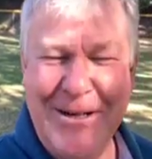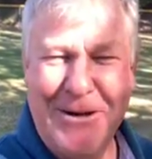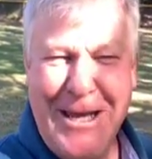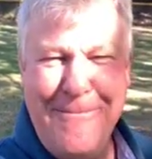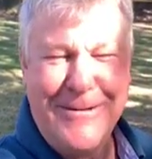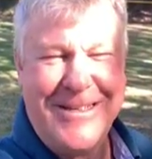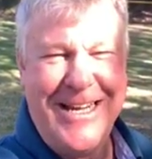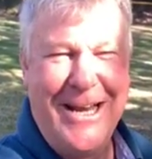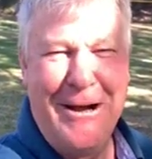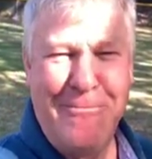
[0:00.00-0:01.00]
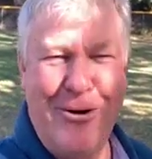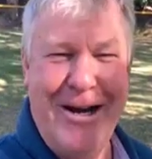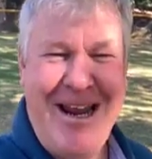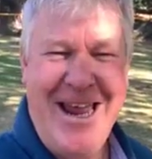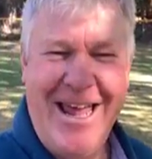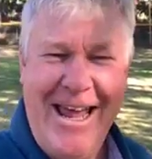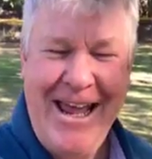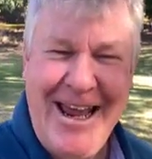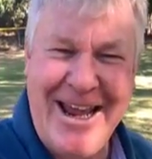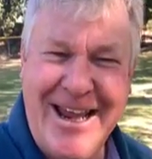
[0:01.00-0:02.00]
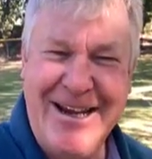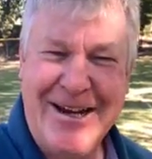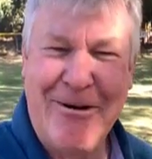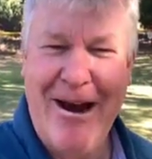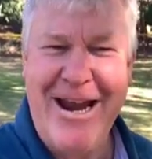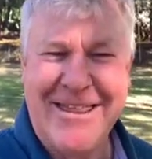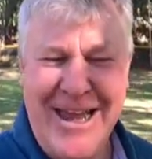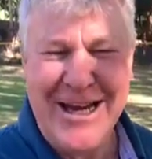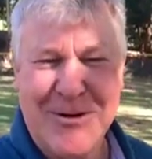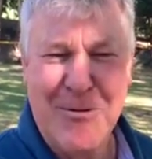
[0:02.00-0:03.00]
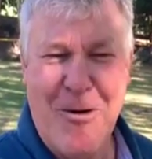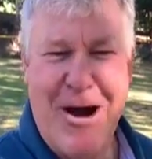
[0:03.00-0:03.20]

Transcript: so keep your chin up, Woody. And to uh, Greg, thanks for